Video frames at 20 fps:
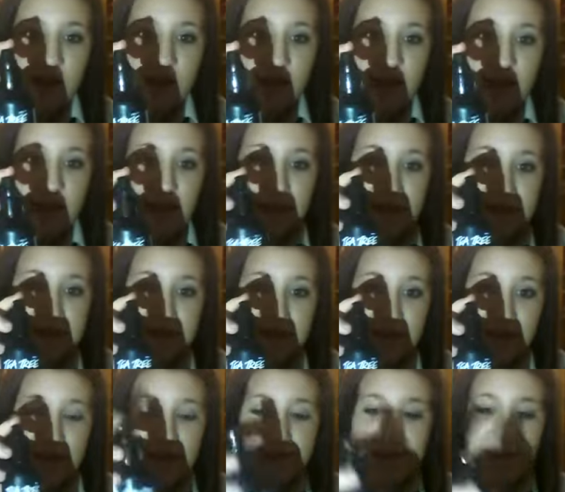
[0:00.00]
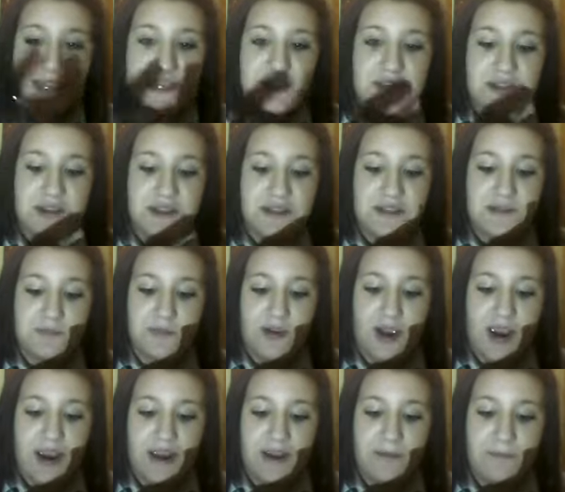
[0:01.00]
it's a tea tree
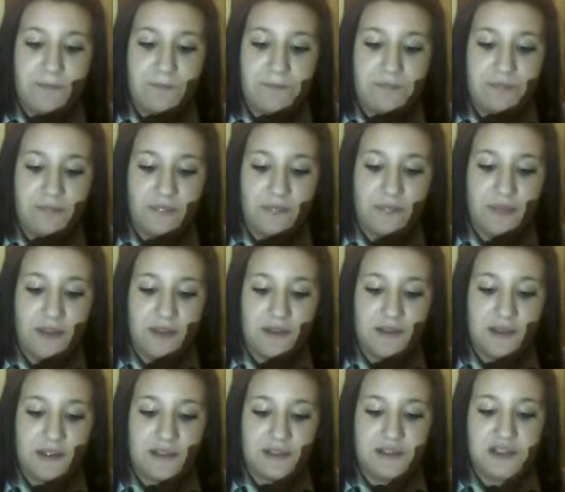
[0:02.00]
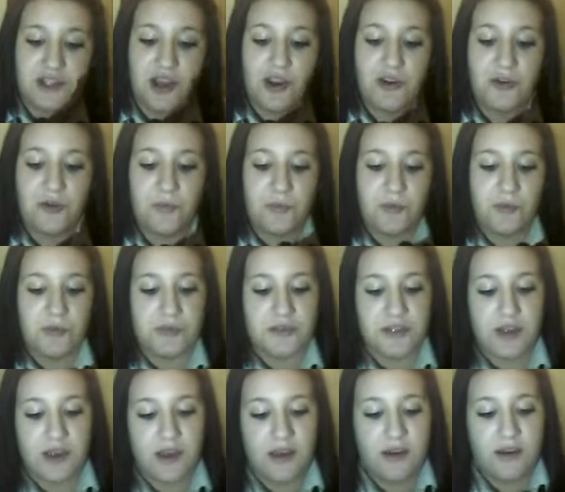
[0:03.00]
spray. It's like a toner
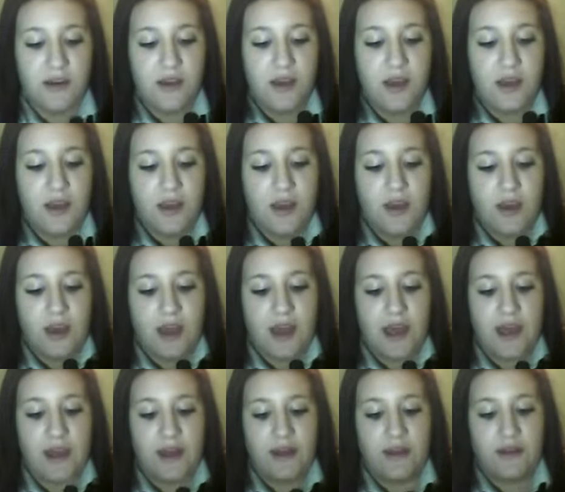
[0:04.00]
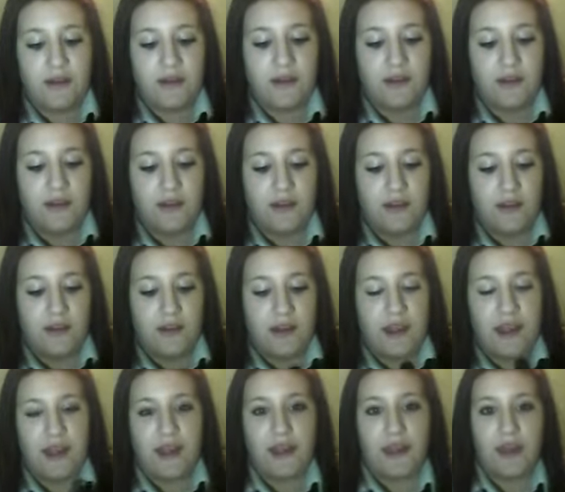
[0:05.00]
water, and
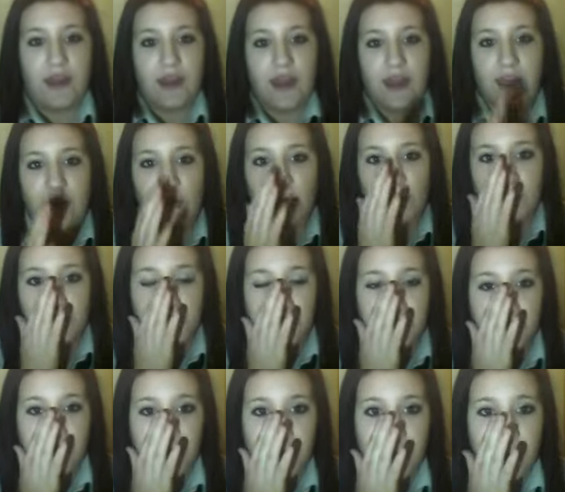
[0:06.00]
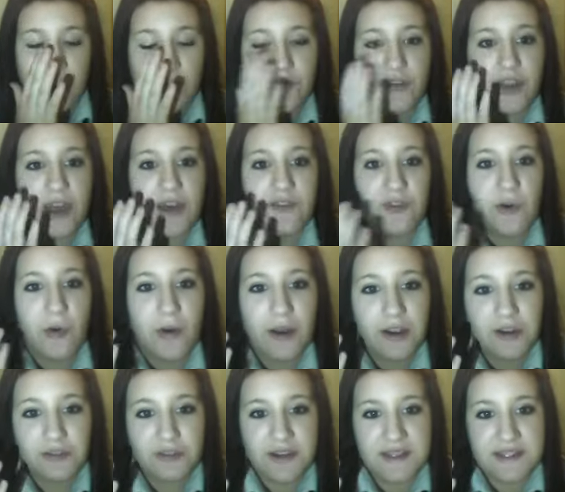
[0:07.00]
it helps if you have
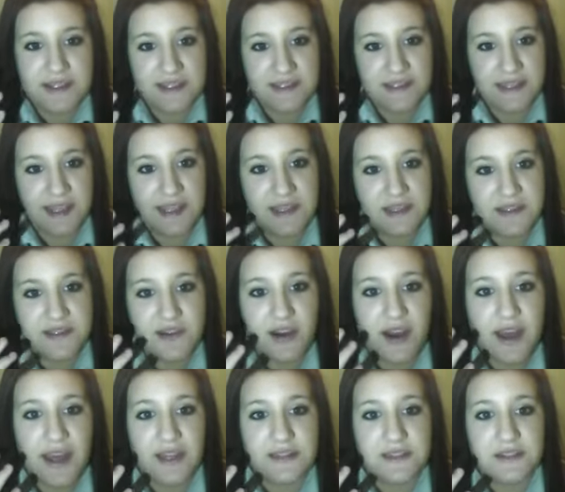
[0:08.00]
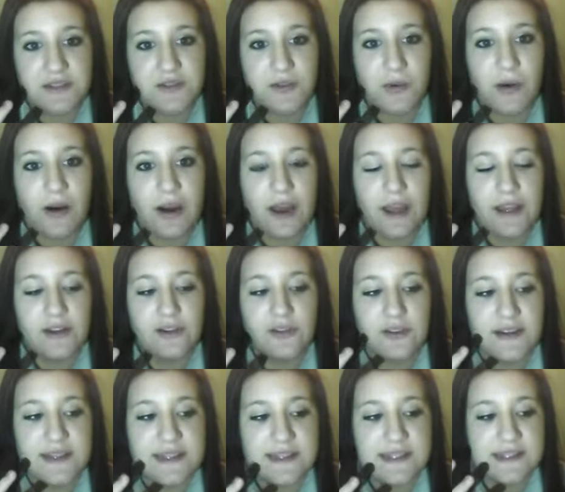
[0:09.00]
quite greasy skin, because I had quite
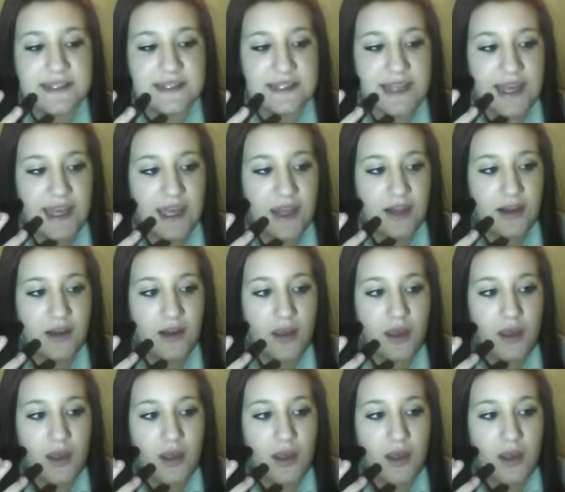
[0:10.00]
greasy skin.